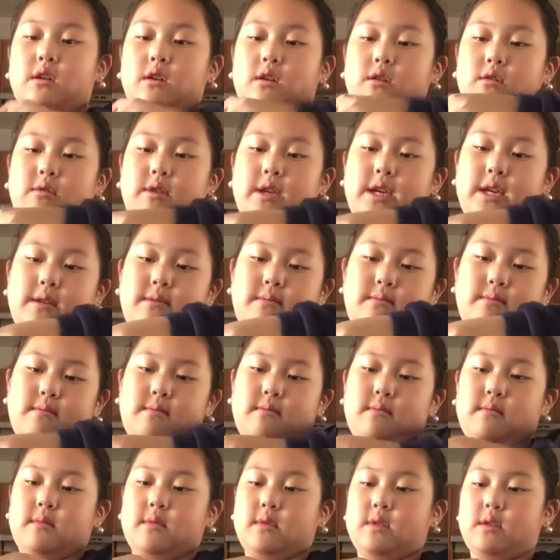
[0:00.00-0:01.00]
Okay.
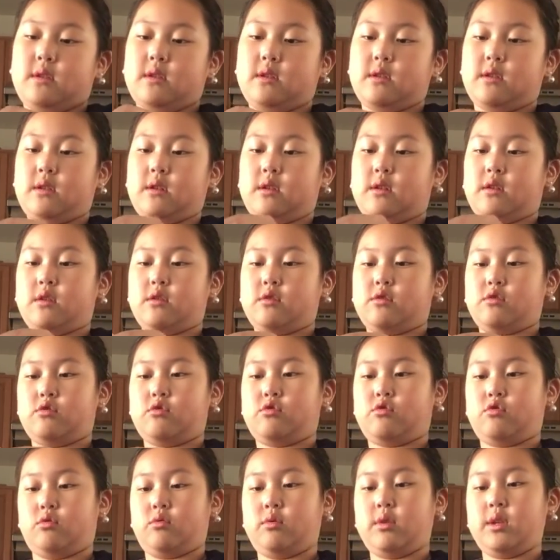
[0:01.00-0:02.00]
Her
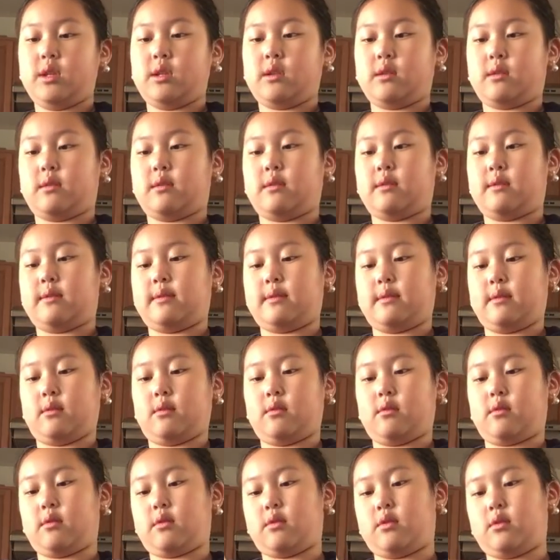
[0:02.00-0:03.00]
joints
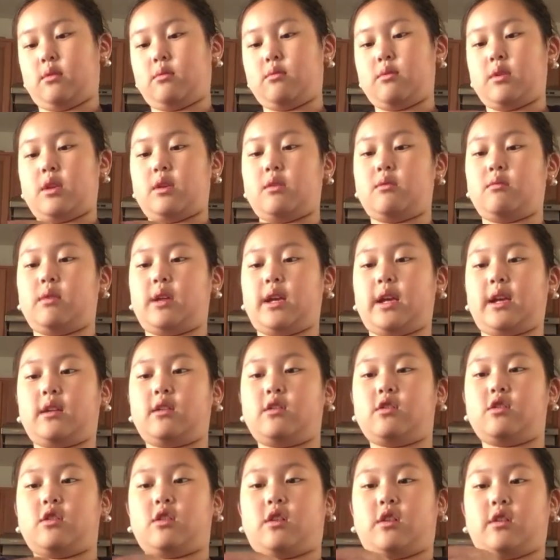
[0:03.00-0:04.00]
are so cute. Like
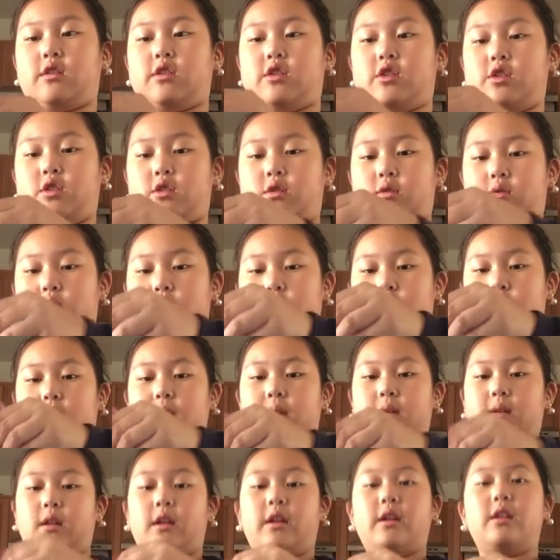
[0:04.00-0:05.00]
her shoe.
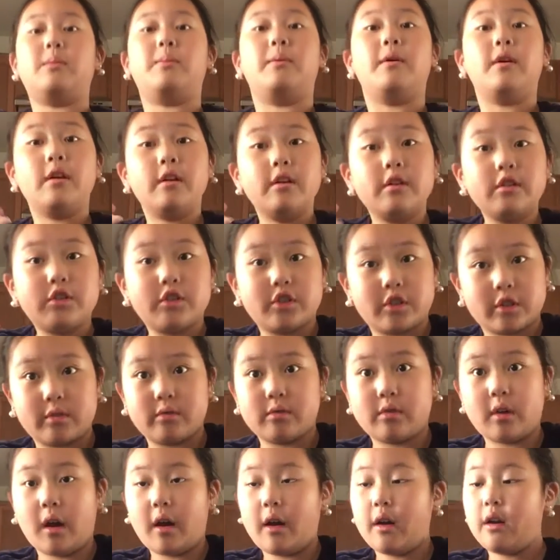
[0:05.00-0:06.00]
Let's put her
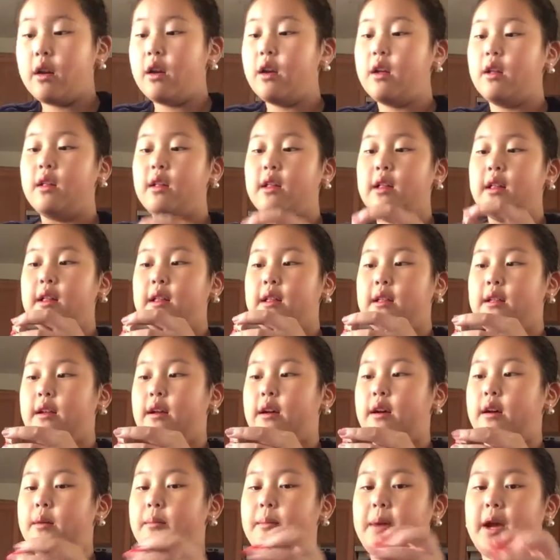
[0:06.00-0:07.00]
shoes on.
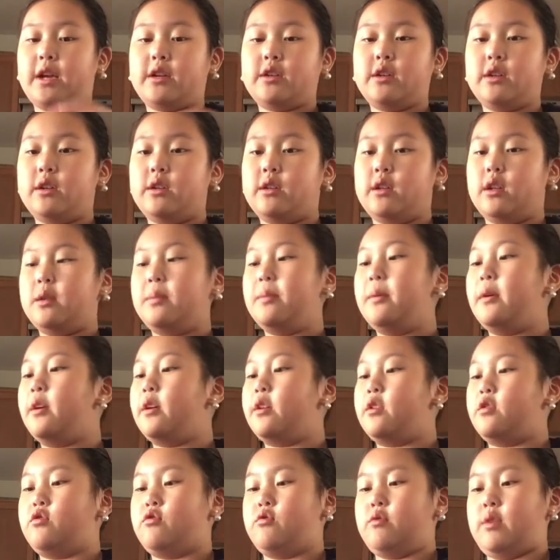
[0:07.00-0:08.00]
Actually, let's put
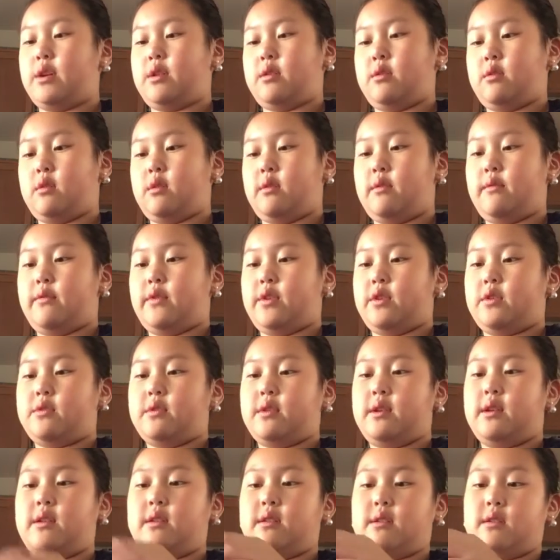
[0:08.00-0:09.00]
her dress on
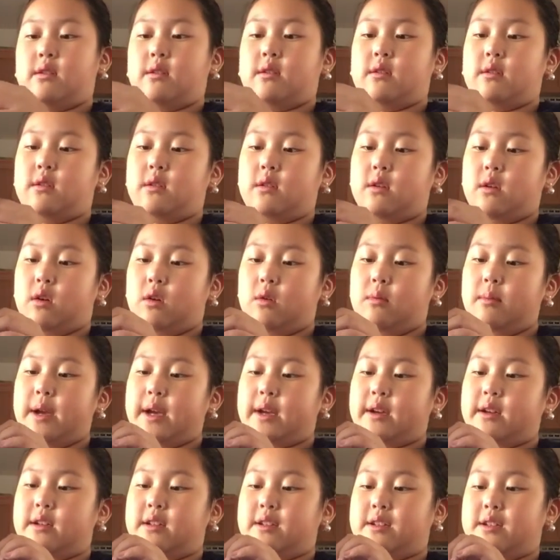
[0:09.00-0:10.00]
first. And oh
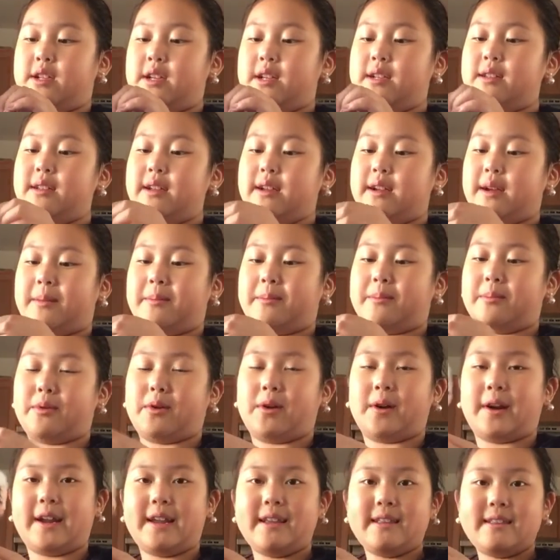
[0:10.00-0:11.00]
my goodness, she has like a
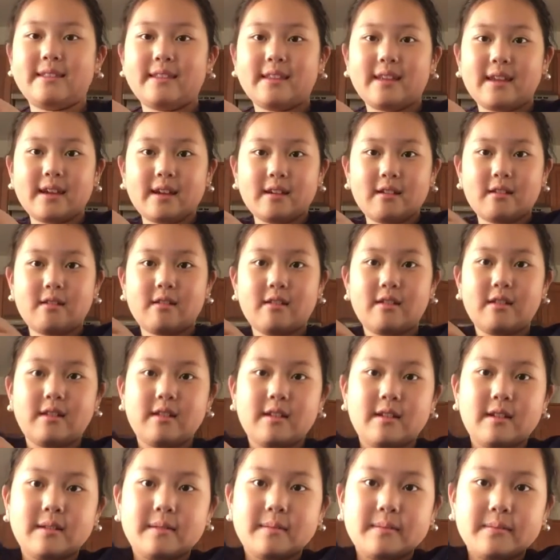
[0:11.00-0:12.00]
bracelet
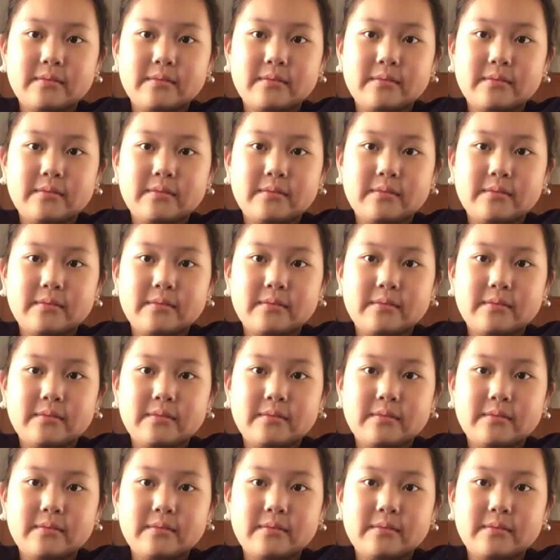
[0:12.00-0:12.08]
on.